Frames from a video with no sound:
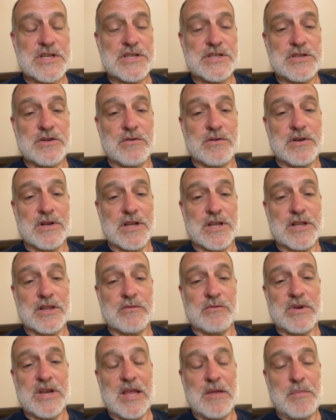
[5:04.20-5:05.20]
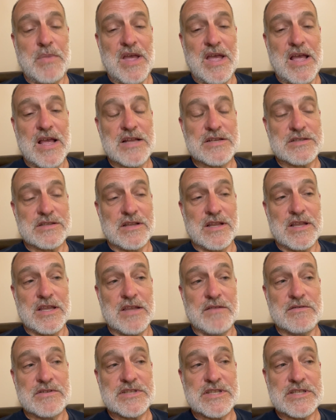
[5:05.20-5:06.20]
showing like a 3-day pass, and they
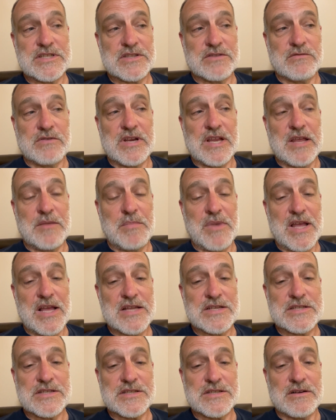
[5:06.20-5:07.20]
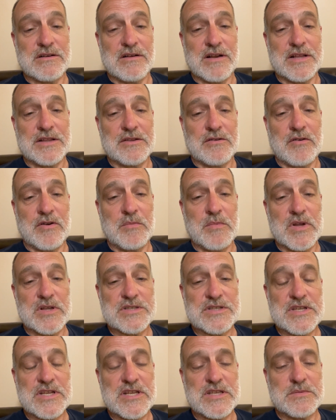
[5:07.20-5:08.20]
give us these 3-day passes. They're like
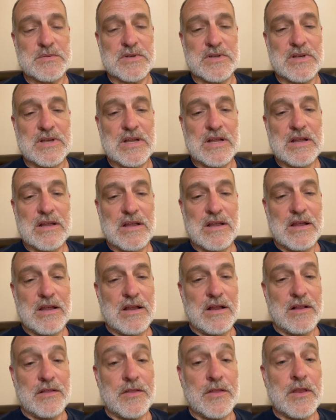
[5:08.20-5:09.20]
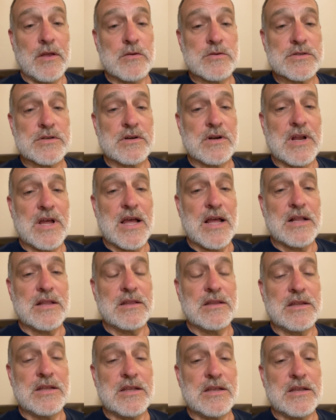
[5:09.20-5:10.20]
$30 each, but those are not
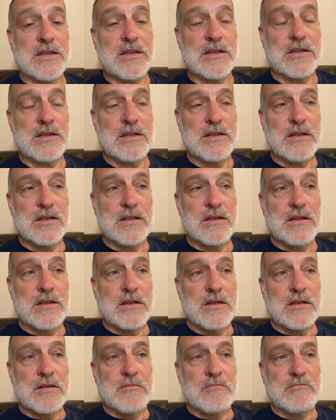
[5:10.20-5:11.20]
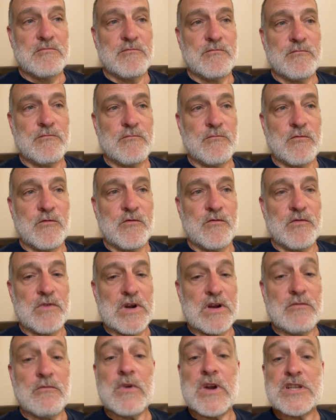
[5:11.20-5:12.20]
the
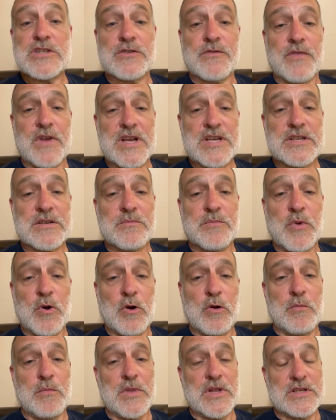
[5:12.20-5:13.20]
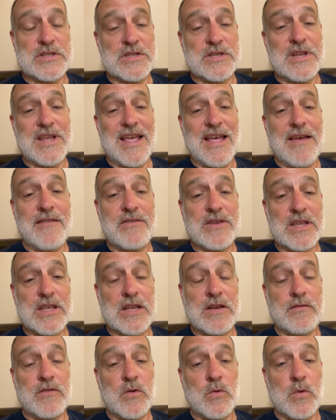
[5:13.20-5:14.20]
reservation permits that you have to get
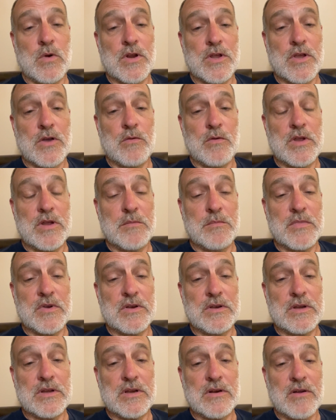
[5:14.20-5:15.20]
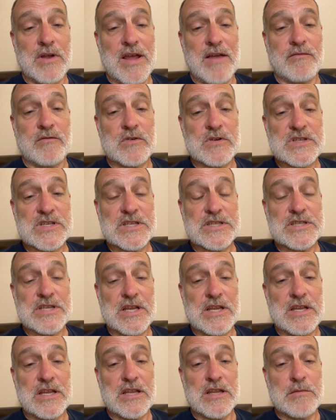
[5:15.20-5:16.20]
if you want to go in, but after 6
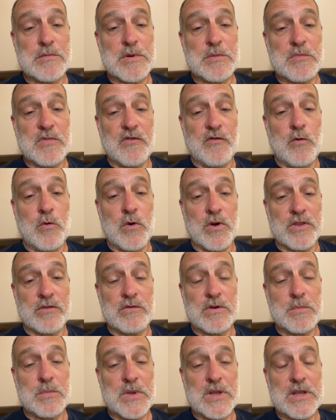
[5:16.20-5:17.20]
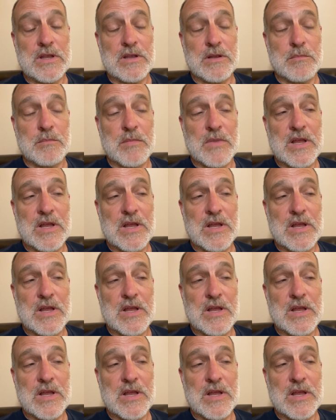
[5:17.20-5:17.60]
a.m. and before 3 p.m.